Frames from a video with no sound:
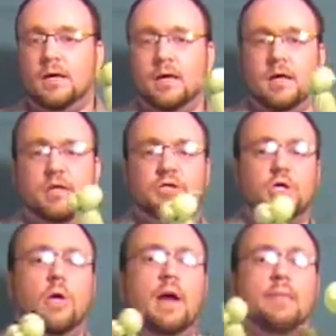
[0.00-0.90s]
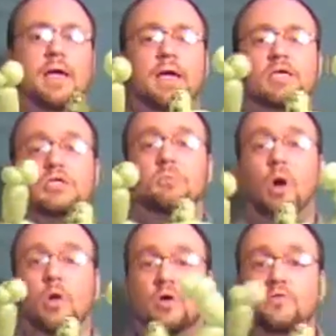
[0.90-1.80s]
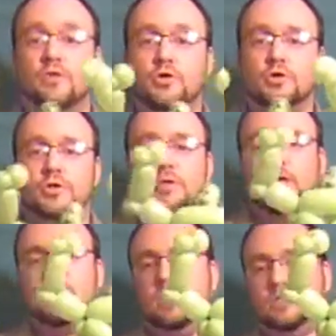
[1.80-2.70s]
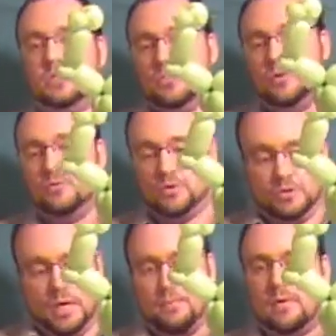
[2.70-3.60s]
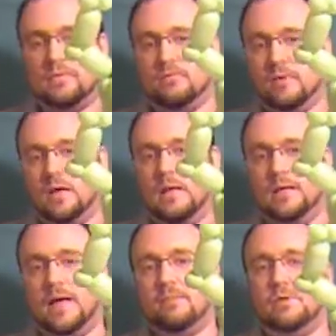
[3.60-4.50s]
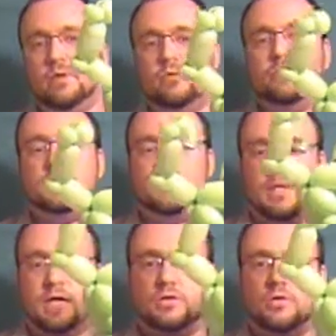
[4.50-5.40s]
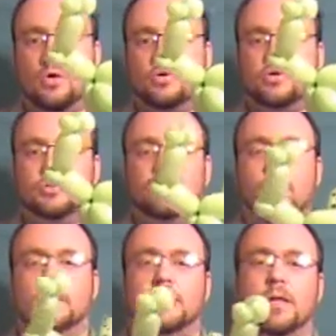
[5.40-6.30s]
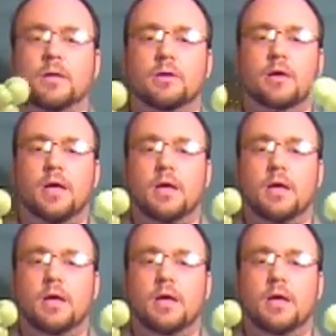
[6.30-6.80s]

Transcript: So I make a smaller version. It doesn't use separate leg balloons. His legs are all just one color.